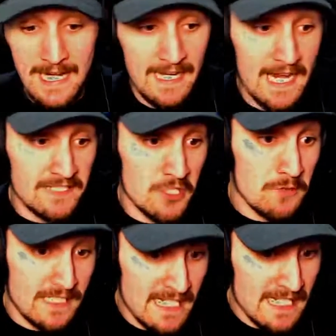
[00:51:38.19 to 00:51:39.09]
And I
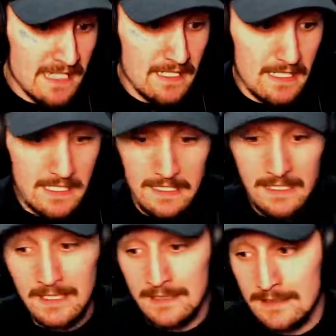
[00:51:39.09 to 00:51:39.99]
don't get it.
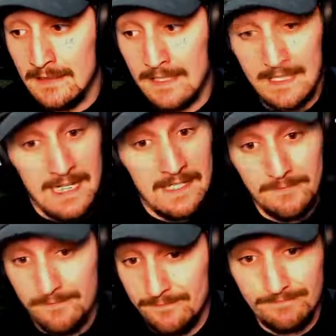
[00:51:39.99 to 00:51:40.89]

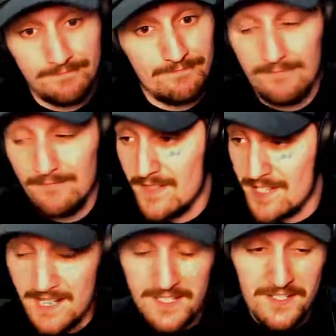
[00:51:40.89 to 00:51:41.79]
Again,
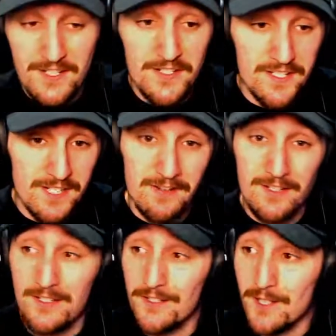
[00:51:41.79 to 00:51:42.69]
says it's all
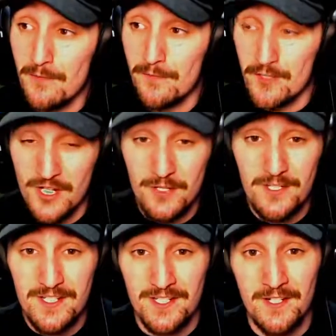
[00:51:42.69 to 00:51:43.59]
satirical and all for
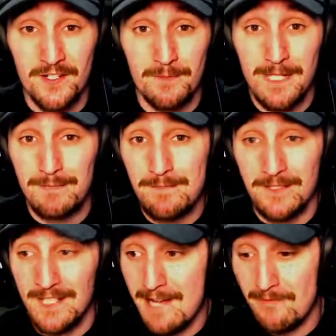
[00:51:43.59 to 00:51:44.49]
jokes and all to make
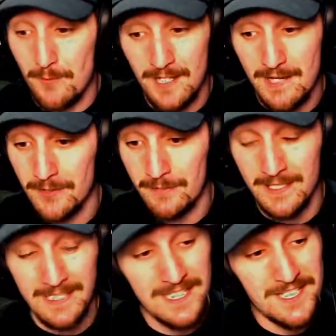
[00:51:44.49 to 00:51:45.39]
people laugh and whatever,
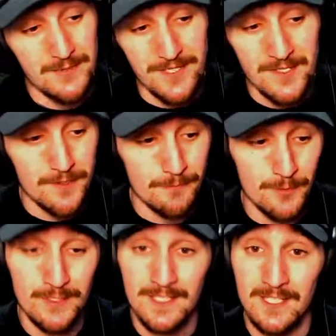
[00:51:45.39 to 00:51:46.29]
but it gets to a certain
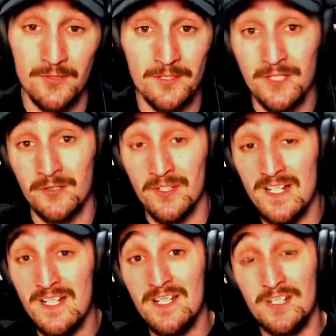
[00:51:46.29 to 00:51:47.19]
point and you go, dude,
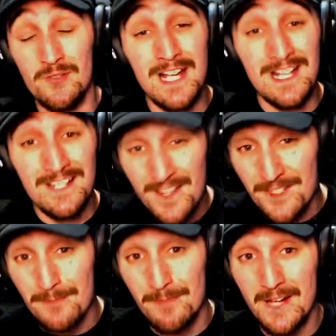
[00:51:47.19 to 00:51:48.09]
you got
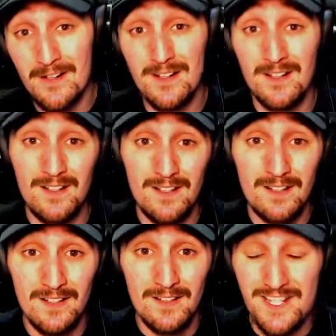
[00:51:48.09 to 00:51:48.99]
nothing better?
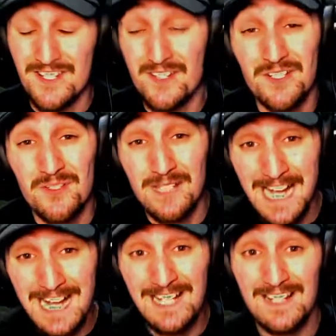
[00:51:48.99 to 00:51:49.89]
That's all you
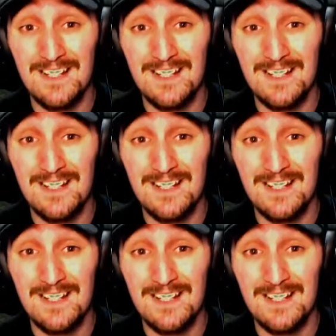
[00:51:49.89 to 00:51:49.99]
got?